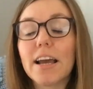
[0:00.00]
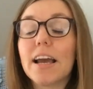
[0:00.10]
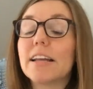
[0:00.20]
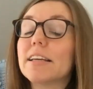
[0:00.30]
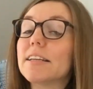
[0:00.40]

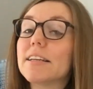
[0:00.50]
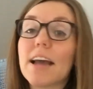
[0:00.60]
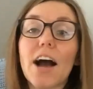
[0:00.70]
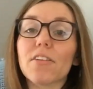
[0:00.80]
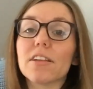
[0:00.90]
and he
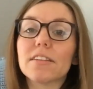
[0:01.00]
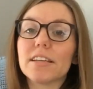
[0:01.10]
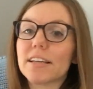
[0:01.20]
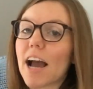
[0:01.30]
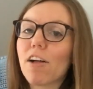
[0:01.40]

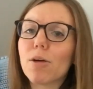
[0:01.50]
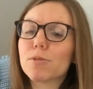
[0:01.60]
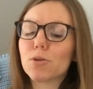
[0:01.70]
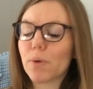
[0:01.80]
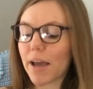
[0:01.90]
gallantly
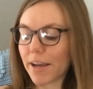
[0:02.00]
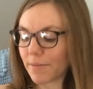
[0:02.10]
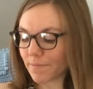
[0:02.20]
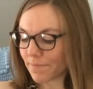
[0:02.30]
galloped away.